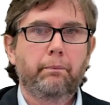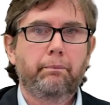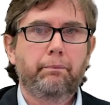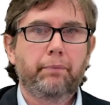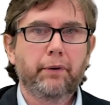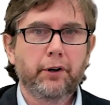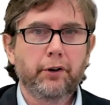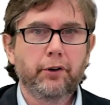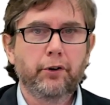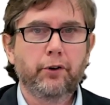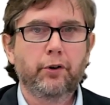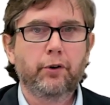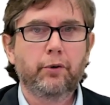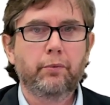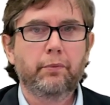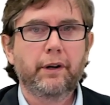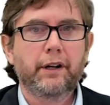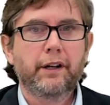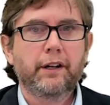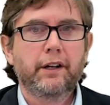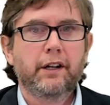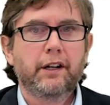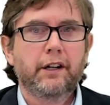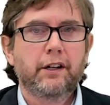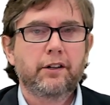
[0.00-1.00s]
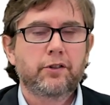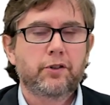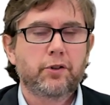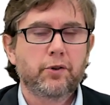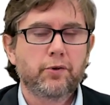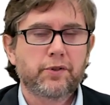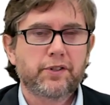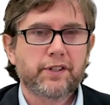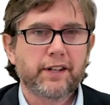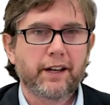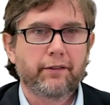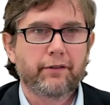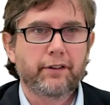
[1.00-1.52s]
Boom,
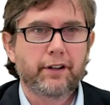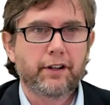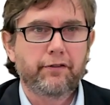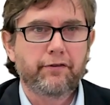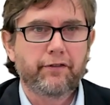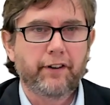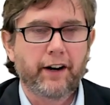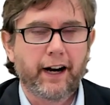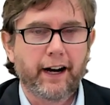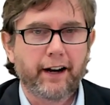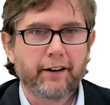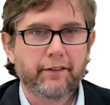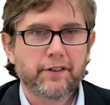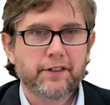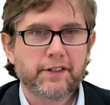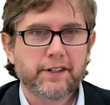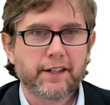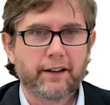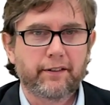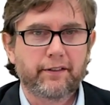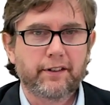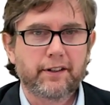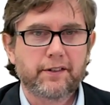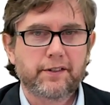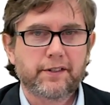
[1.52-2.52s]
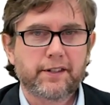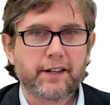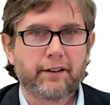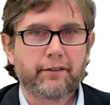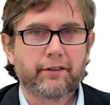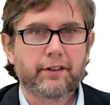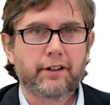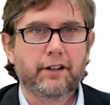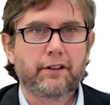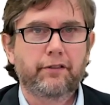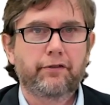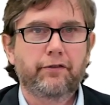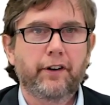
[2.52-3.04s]

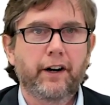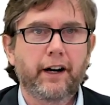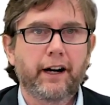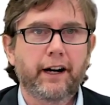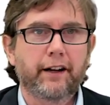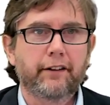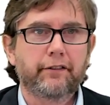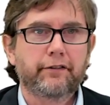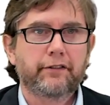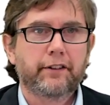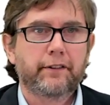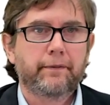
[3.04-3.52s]
$275,775.